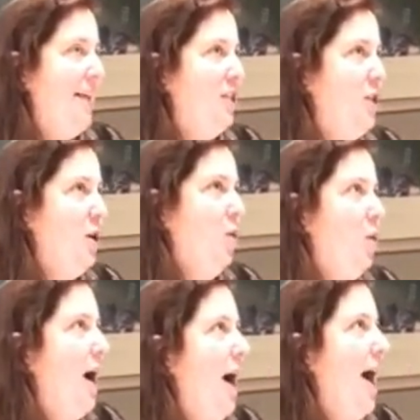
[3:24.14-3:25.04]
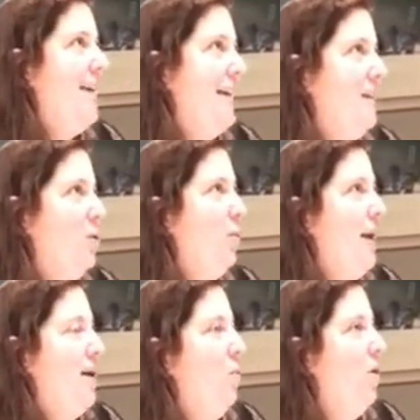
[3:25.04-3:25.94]
And so I guess
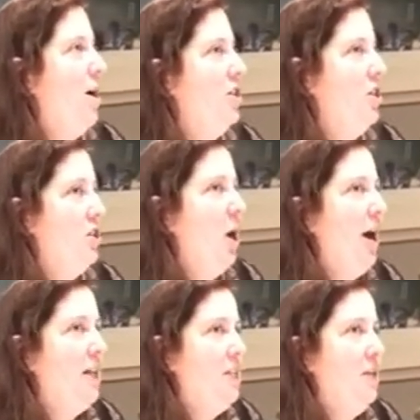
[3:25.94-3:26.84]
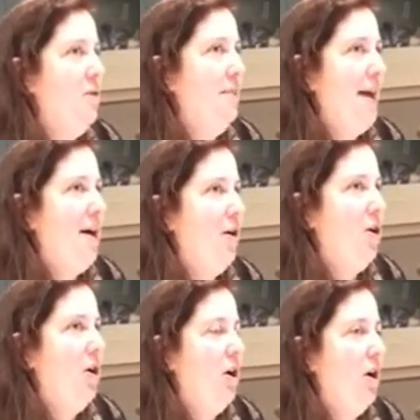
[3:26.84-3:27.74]
what I want to talk to you
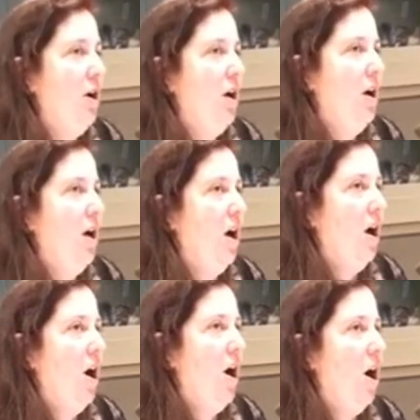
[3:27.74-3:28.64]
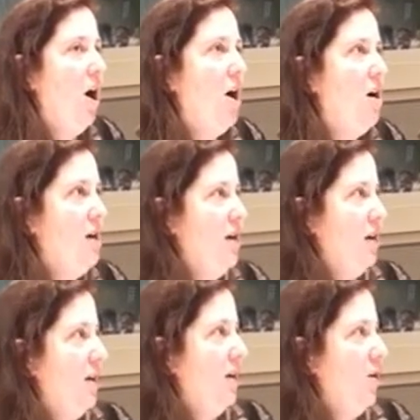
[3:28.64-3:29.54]
about are
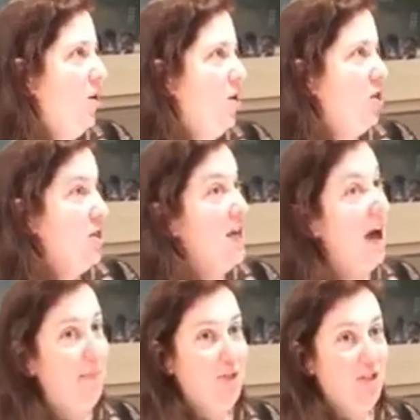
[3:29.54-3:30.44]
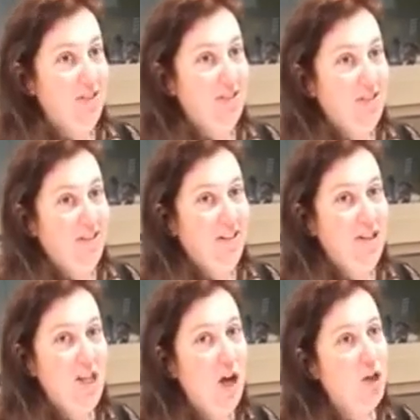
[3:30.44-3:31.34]
the options,
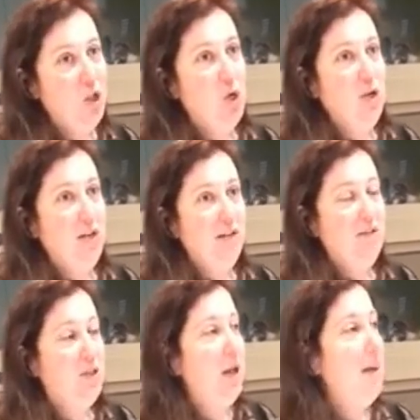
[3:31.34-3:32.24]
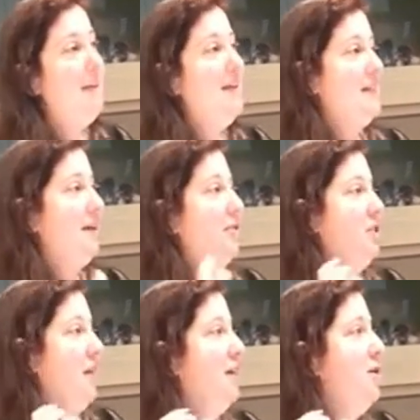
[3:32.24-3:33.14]
the alternatives. Because I will
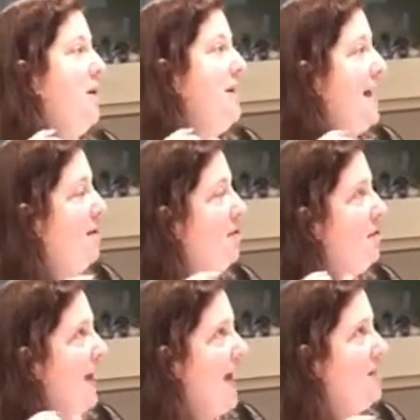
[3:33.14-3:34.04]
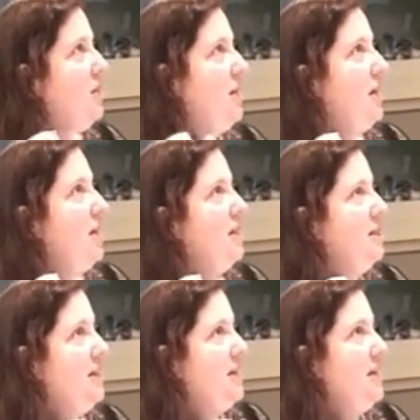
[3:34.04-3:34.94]
tell you right now that
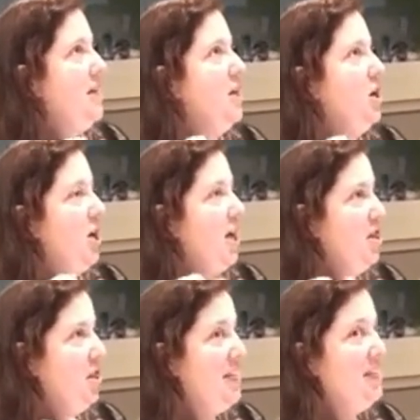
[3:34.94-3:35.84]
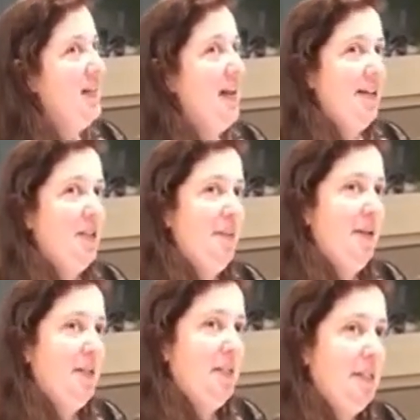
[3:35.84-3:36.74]
the things that I
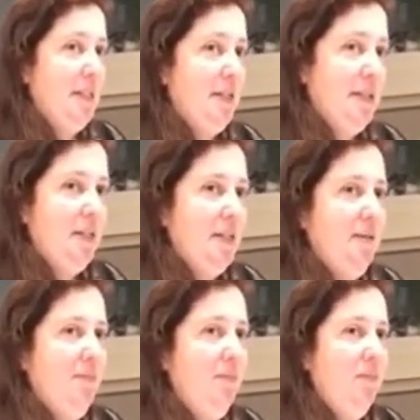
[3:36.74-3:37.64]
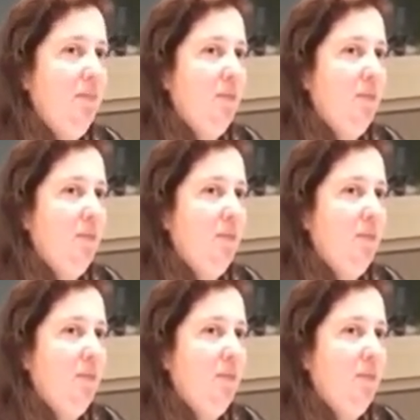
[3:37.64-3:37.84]
experienced in the system